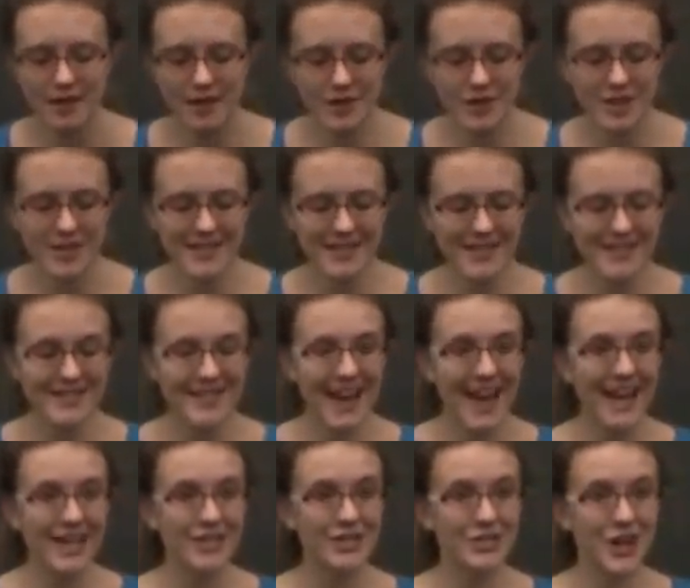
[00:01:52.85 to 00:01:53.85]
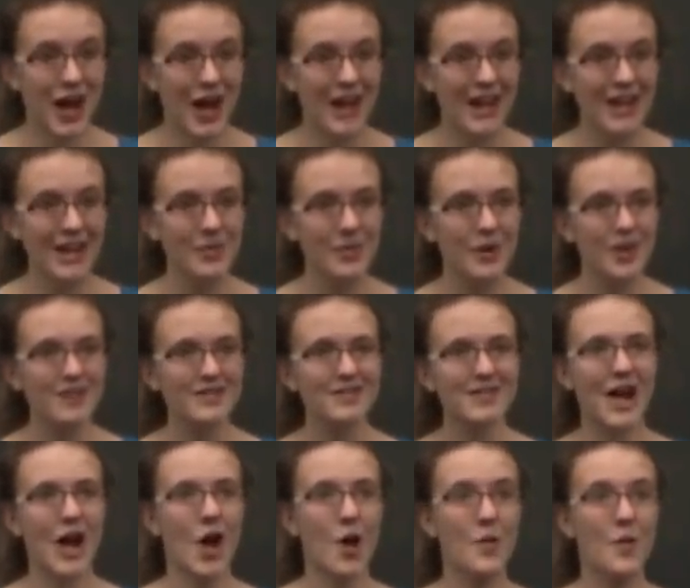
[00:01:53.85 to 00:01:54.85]
Jesus / Donnie was
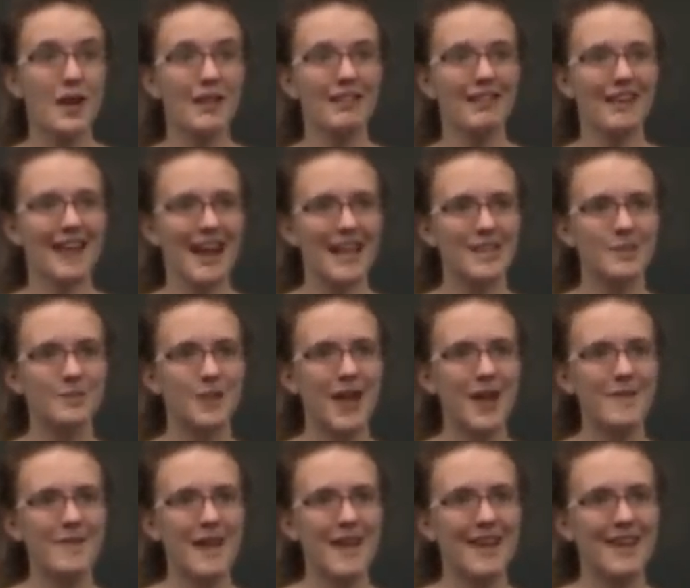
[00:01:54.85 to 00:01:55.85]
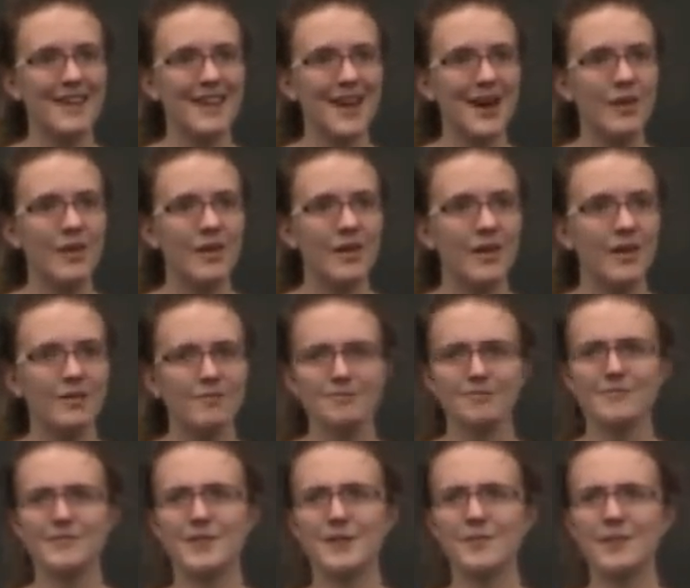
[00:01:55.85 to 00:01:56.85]
a really nice playmate,
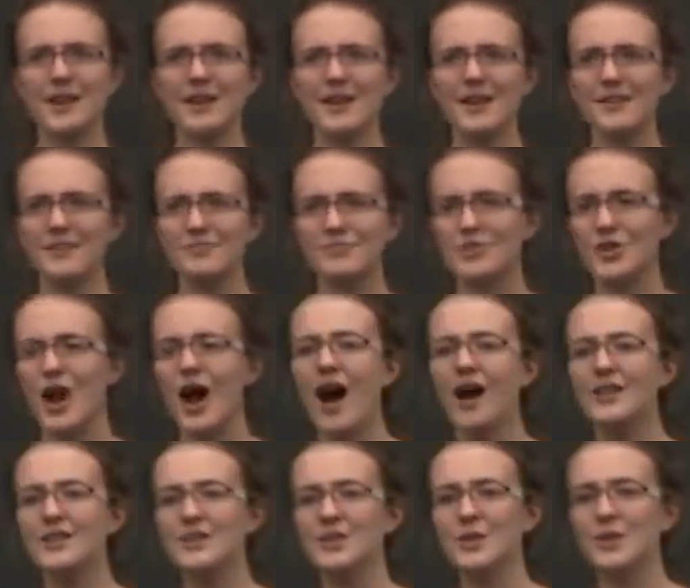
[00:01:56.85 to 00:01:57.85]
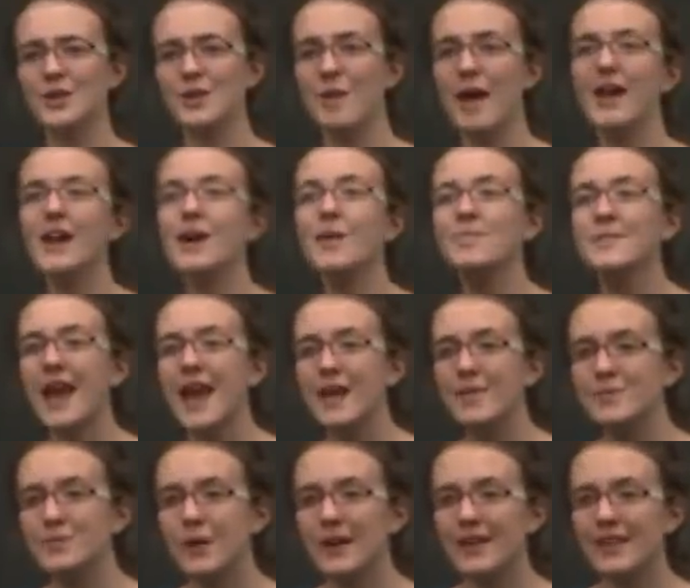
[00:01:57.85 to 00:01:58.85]
somebody to talk to make up
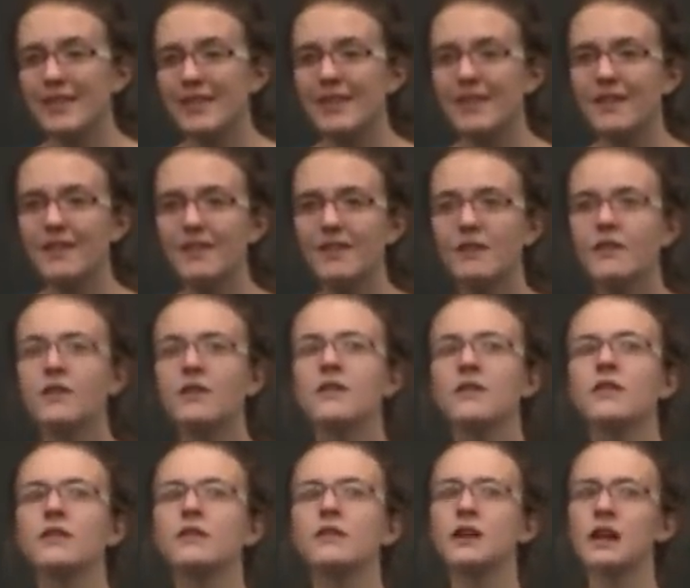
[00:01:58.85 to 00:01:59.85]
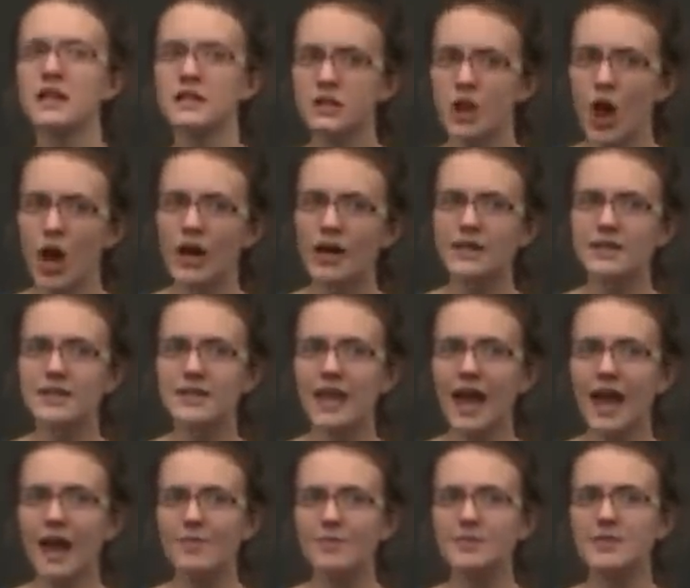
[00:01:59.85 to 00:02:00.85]
games with. As long as the
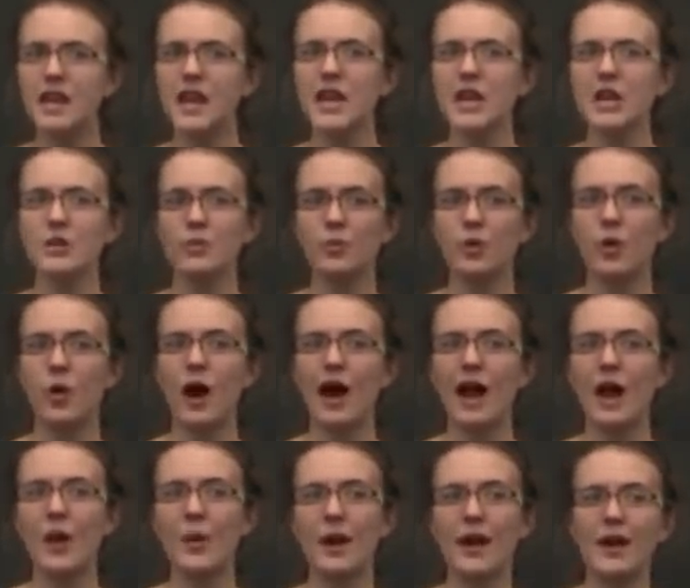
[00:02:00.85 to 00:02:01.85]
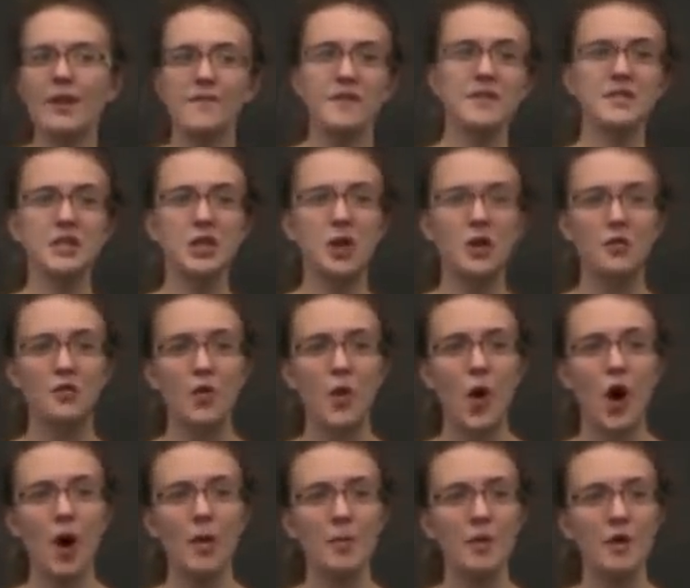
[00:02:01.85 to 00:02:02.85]
games didn't require a physical form